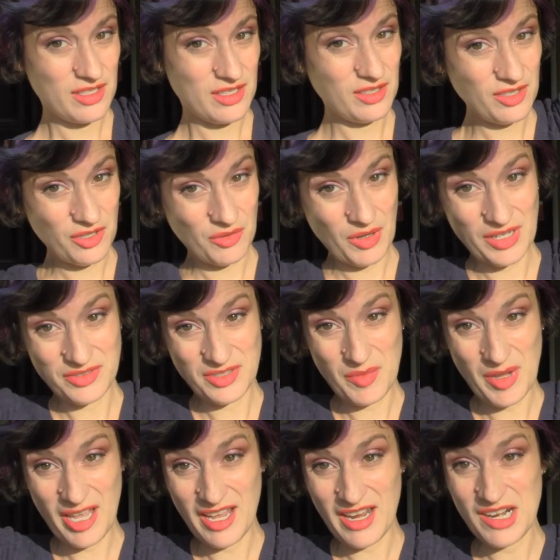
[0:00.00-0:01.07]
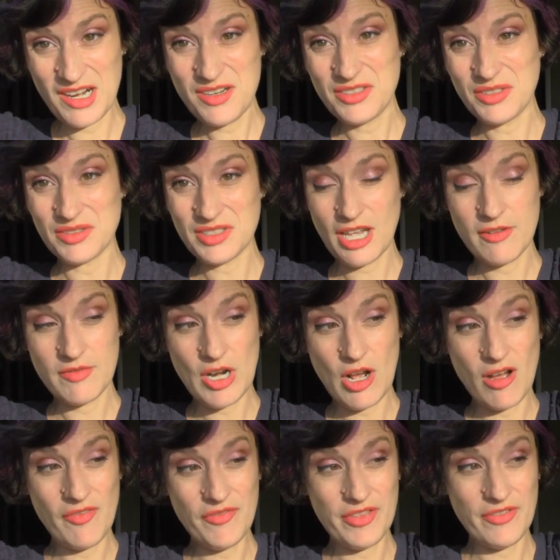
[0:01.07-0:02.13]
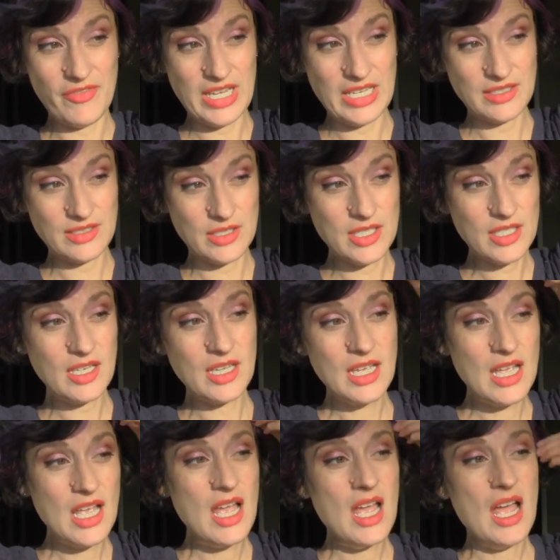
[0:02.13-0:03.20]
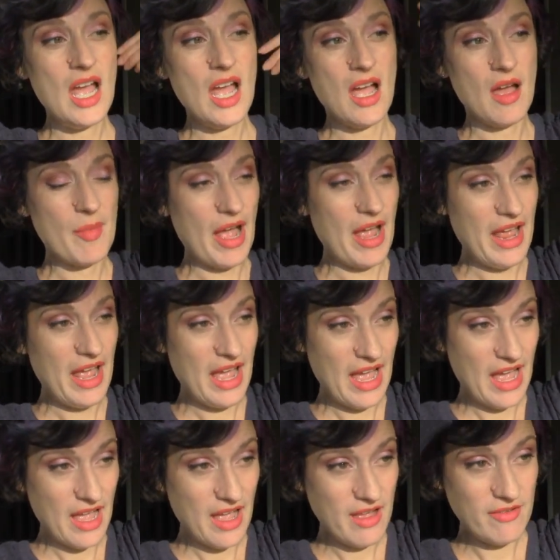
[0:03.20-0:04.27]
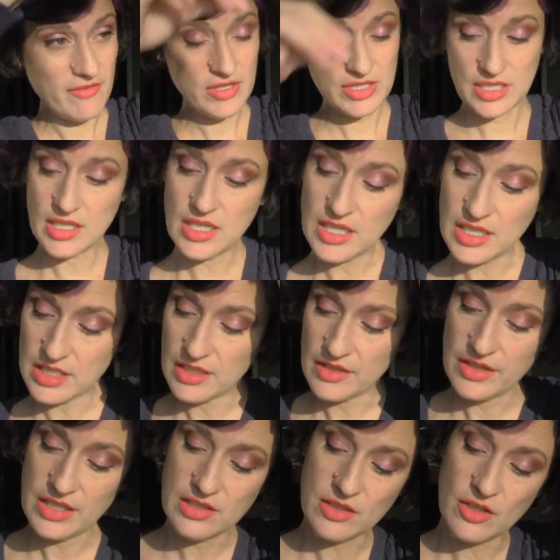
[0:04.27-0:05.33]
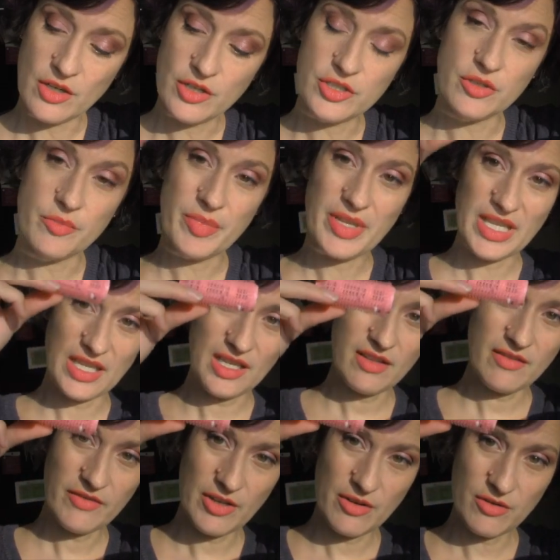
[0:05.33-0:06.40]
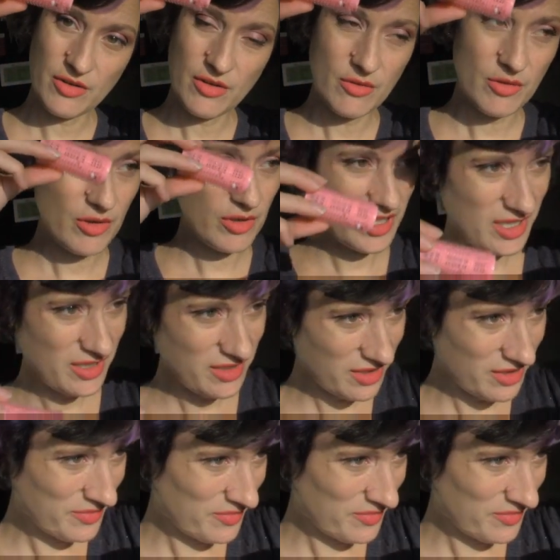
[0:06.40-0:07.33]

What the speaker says: to the rest of my hair, so it's kind of an off-the-face look. I have done these larger pink Velcro rollers